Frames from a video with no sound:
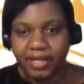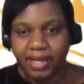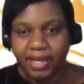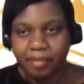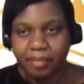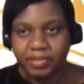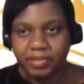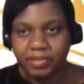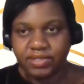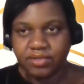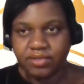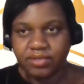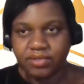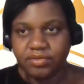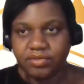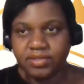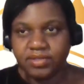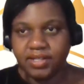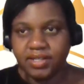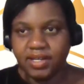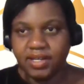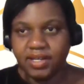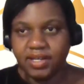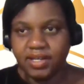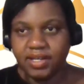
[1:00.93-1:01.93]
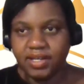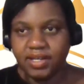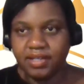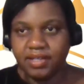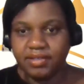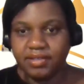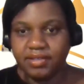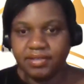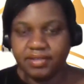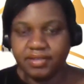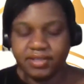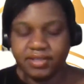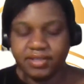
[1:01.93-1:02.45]
Happy Tuesday.
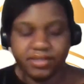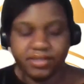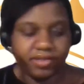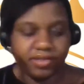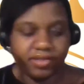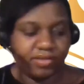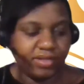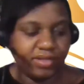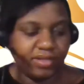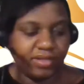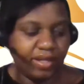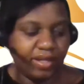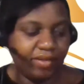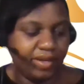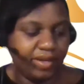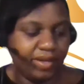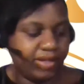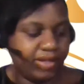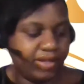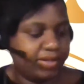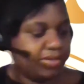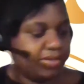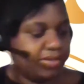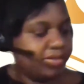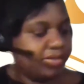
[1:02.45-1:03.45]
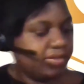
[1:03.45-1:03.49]
It's Tuesday, right?